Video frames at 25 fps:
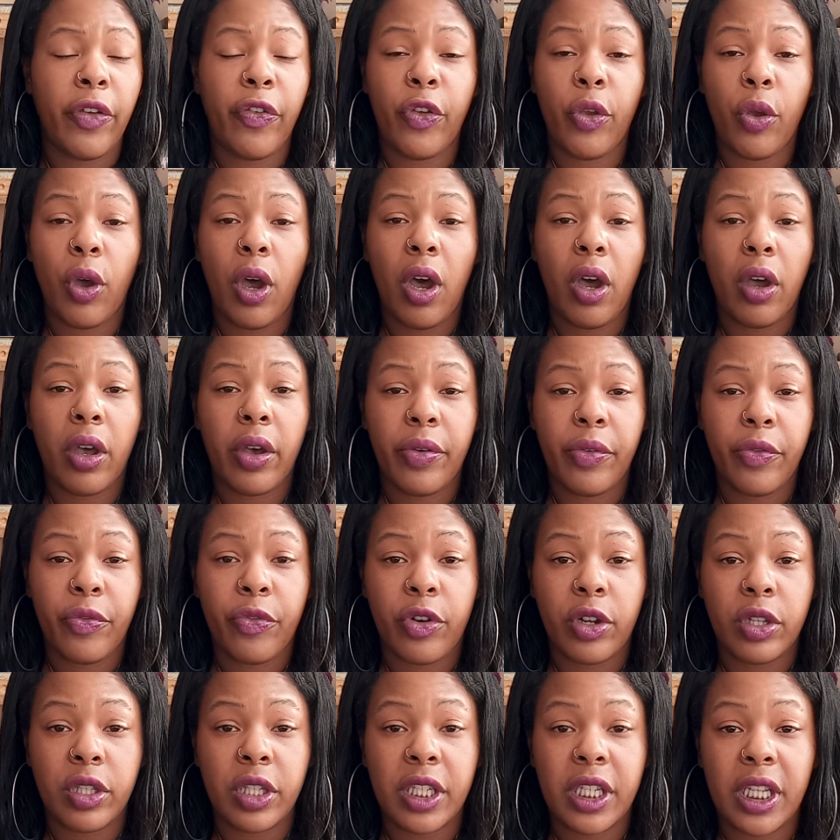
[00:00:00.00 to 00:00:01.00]
you are
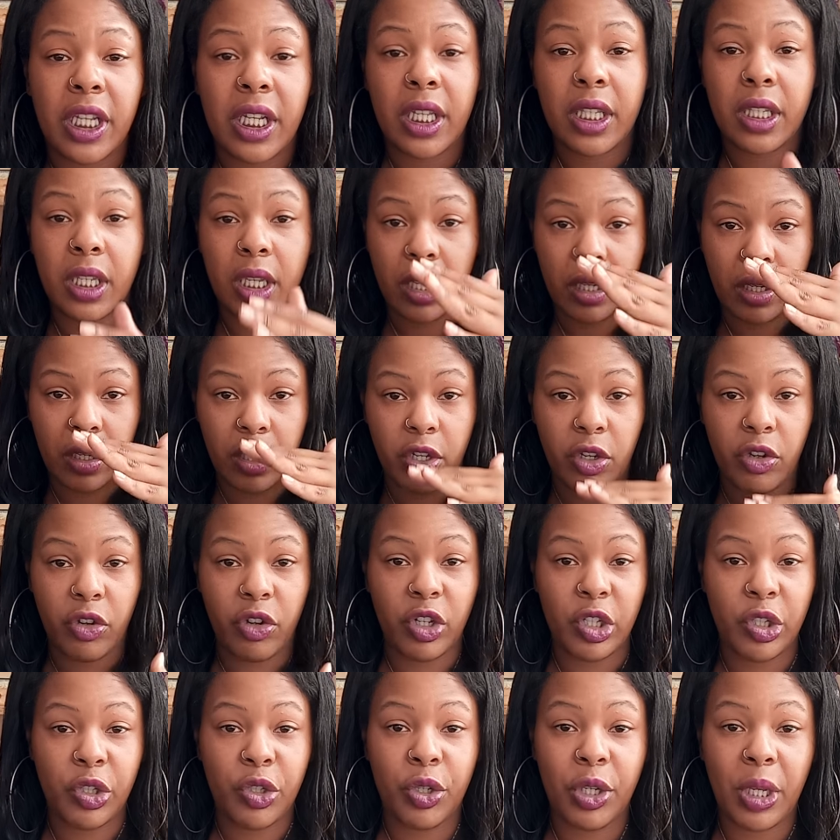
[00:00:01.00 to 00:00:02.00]
confronted,
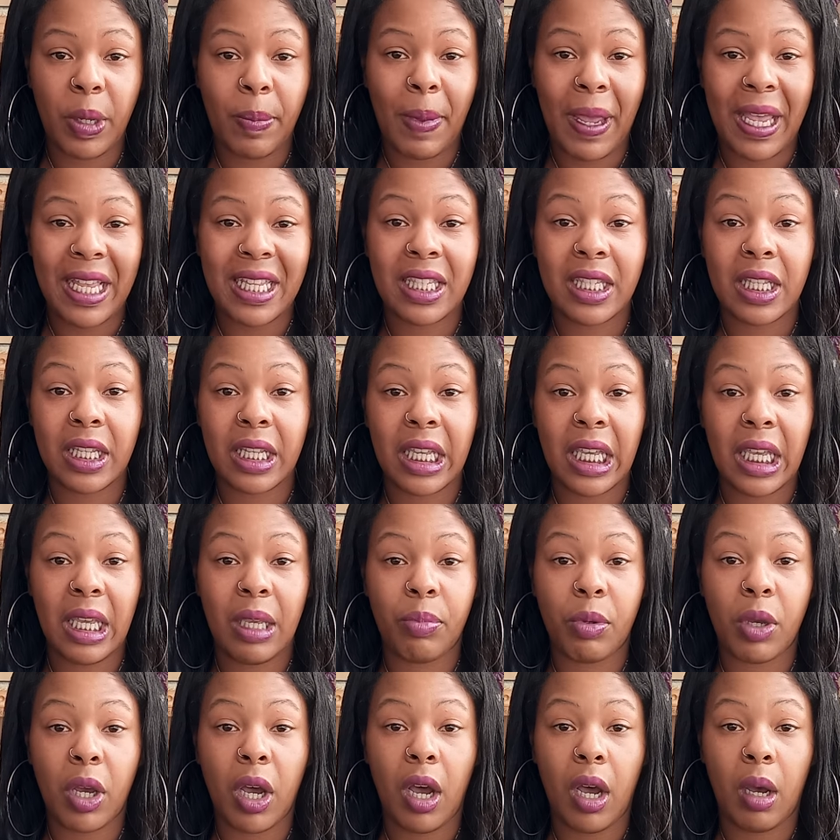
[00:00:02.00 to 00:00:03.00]
do your best to
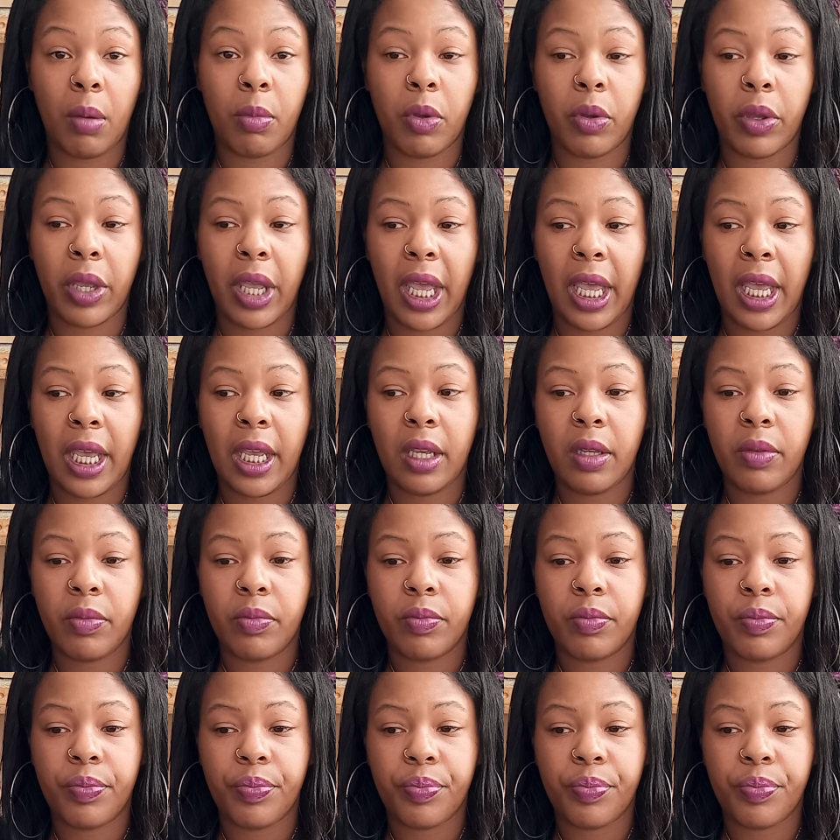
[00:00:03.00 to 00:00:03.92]
keep calm, okay?